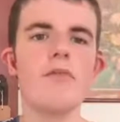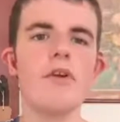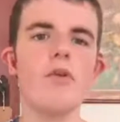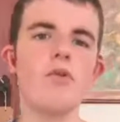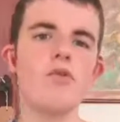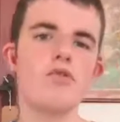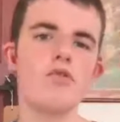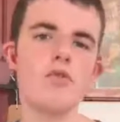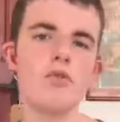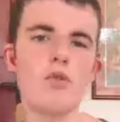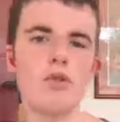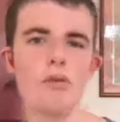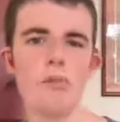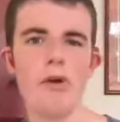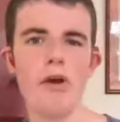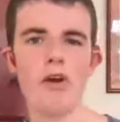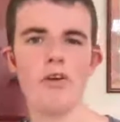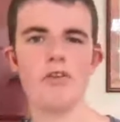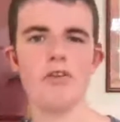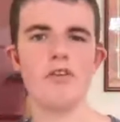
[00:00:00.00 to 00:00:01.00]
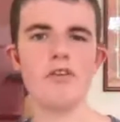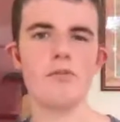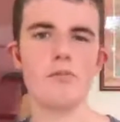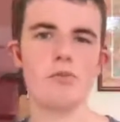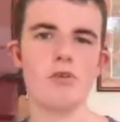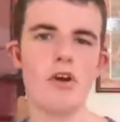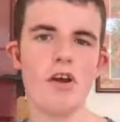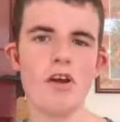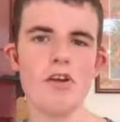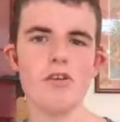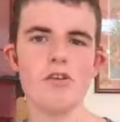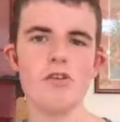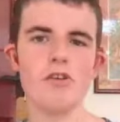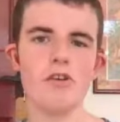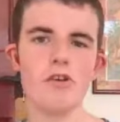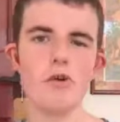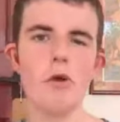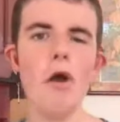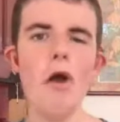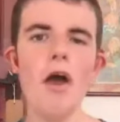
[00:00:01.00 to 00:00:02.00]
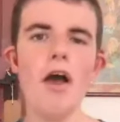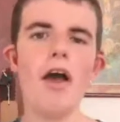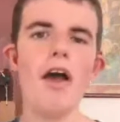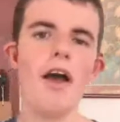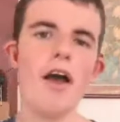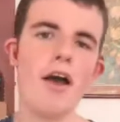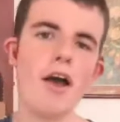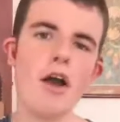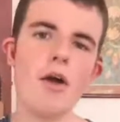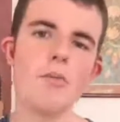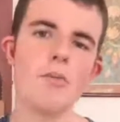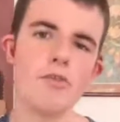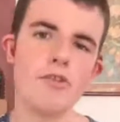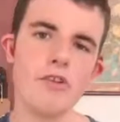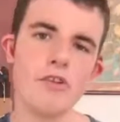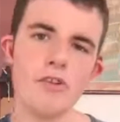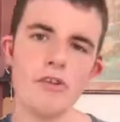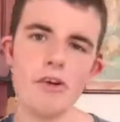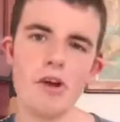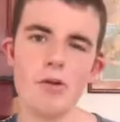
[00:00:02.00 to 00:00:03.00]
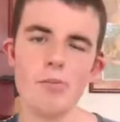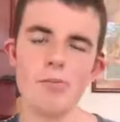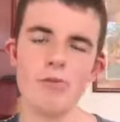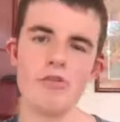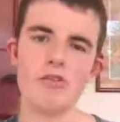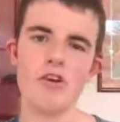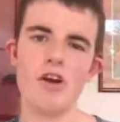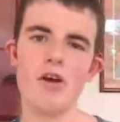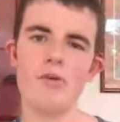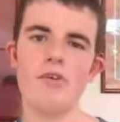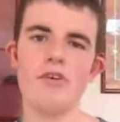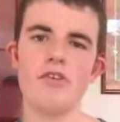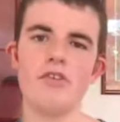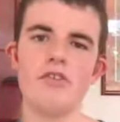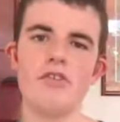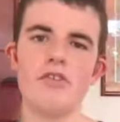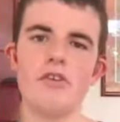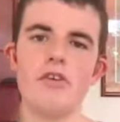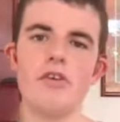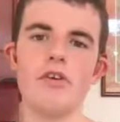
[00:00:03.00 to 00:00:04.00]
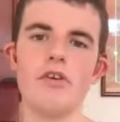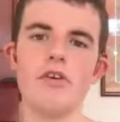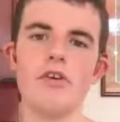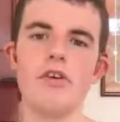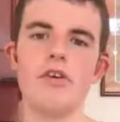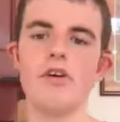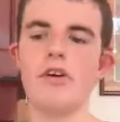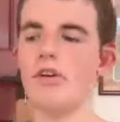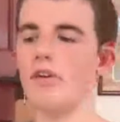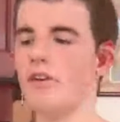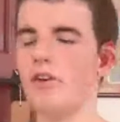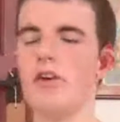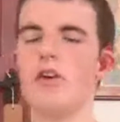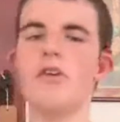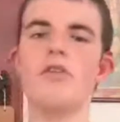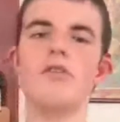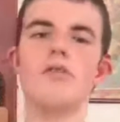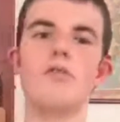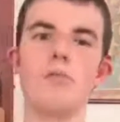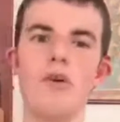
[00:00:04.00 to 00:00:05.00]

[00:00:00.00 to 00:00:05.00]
And I want to talk about this brand new app that the government are having to,